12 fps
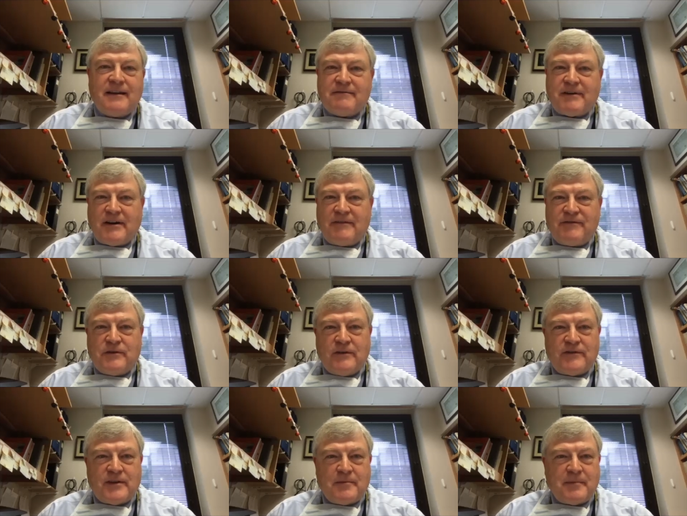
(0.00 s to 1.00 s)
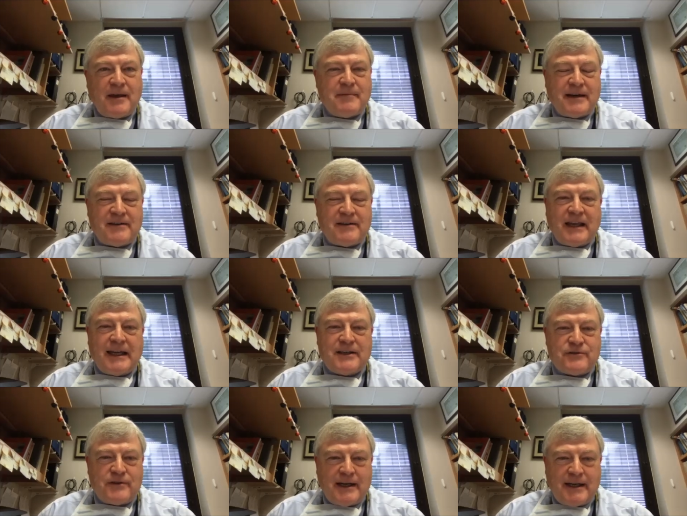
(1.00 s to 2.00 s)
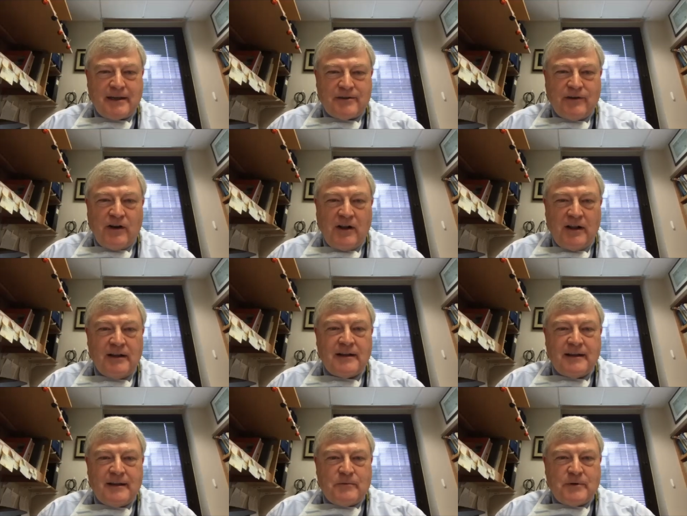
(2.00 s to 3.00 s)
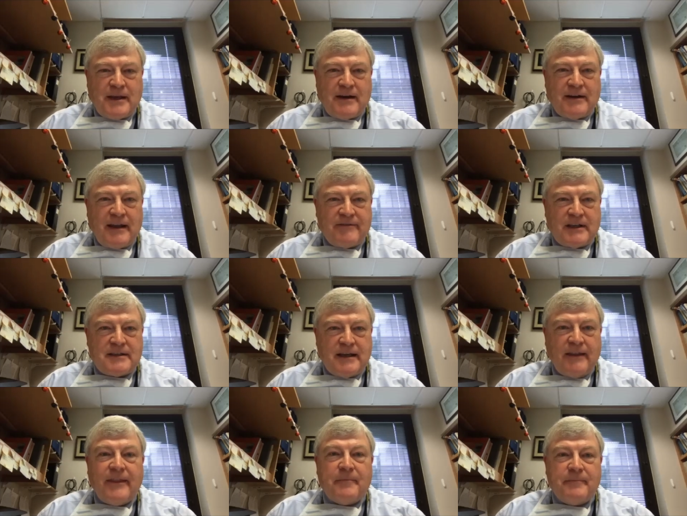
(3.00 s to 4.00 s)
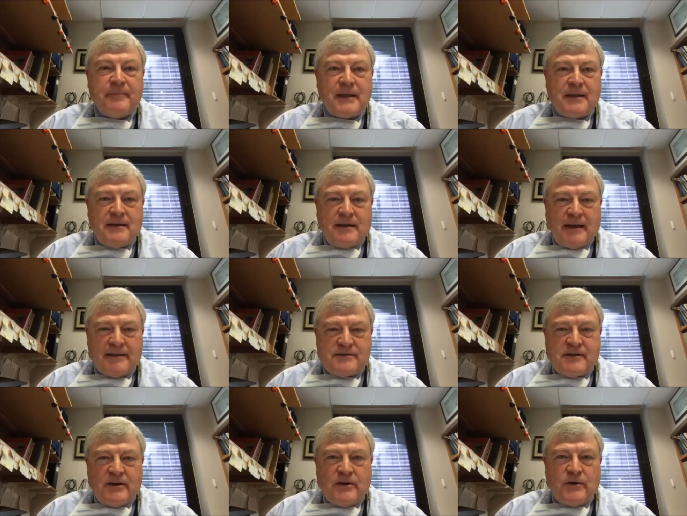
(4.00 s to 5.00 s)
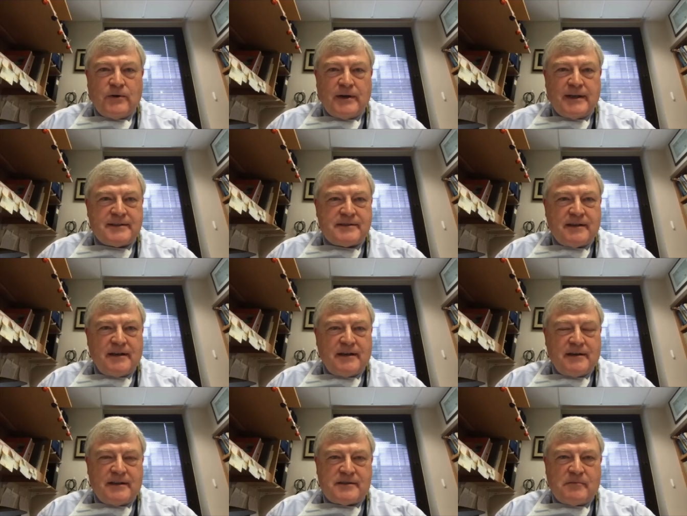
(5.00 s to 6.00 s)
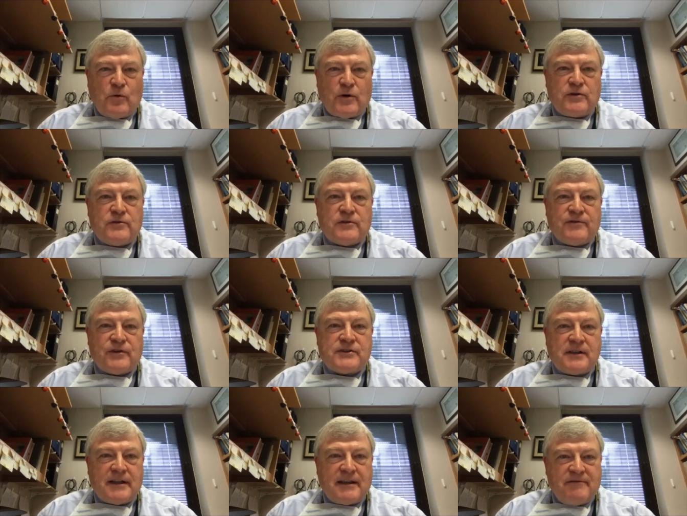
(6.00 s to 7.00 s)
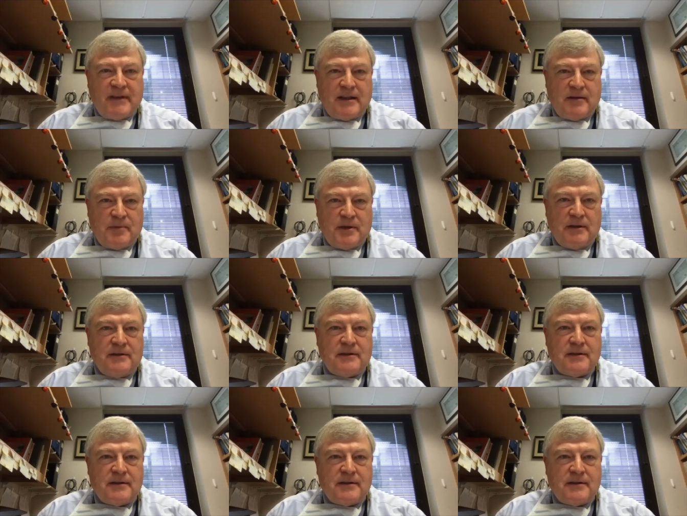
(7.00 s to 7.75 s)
Very few of them come out of any training at all without having done them. And so it's a more universally available